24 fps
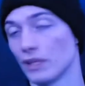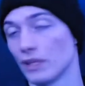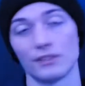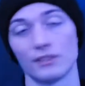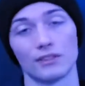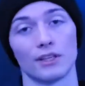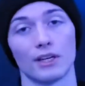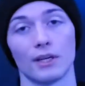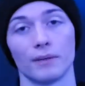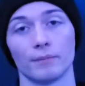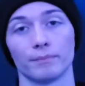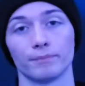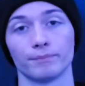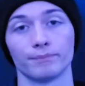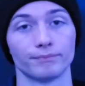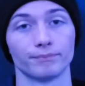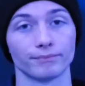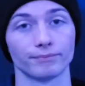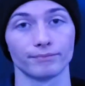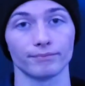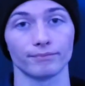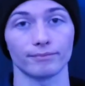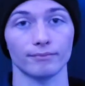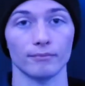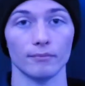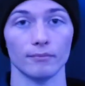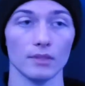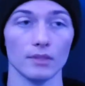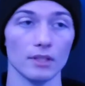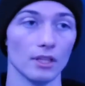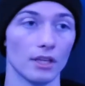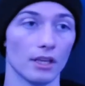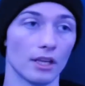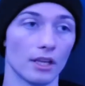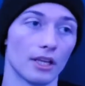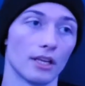Queen Slime
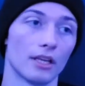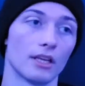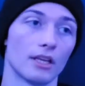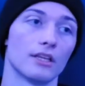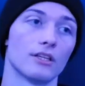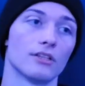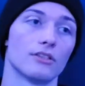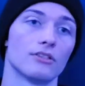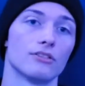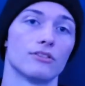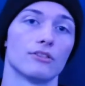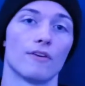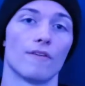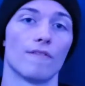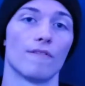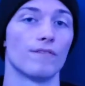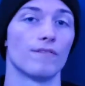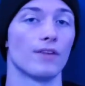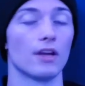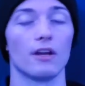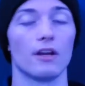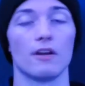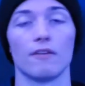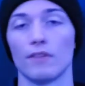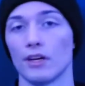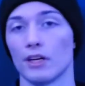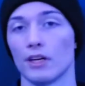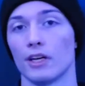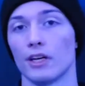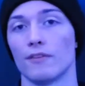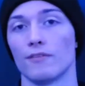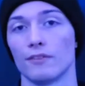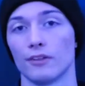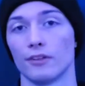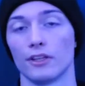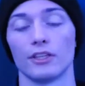is very,
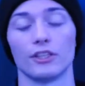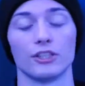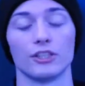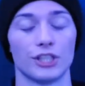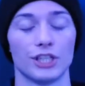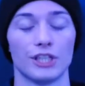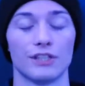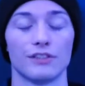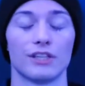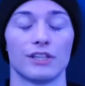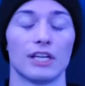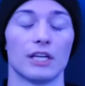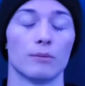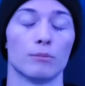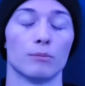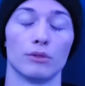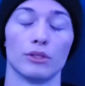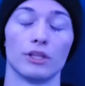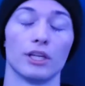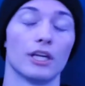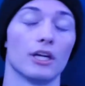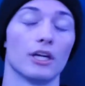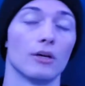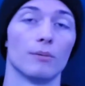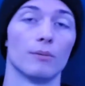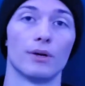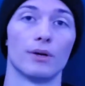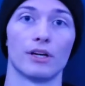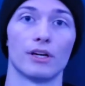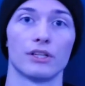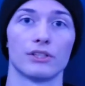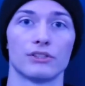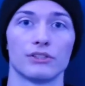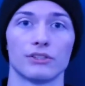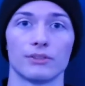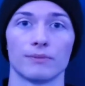very different. She is a bullet hell
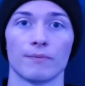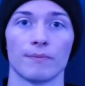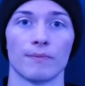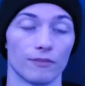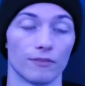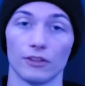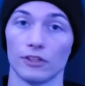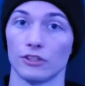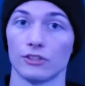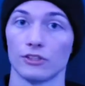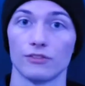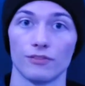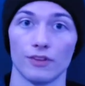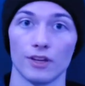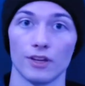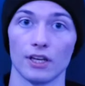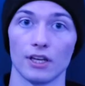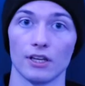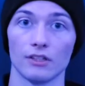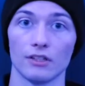boss. Her first